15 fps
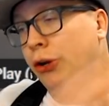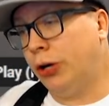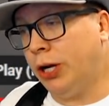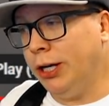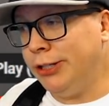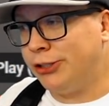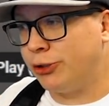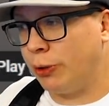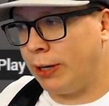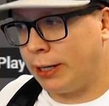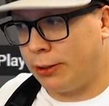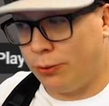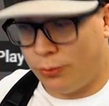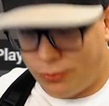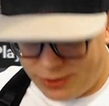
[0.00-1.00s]
your good
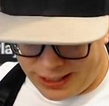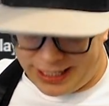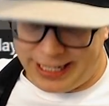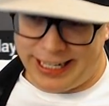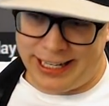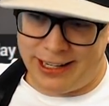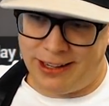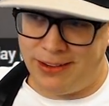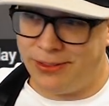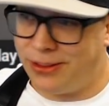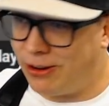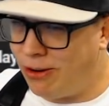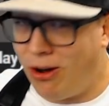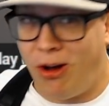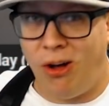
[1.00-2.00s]
trick. Well,
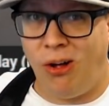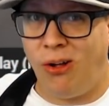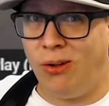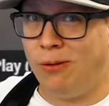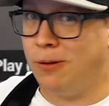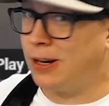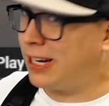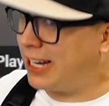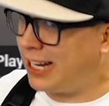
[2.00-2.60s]
they're all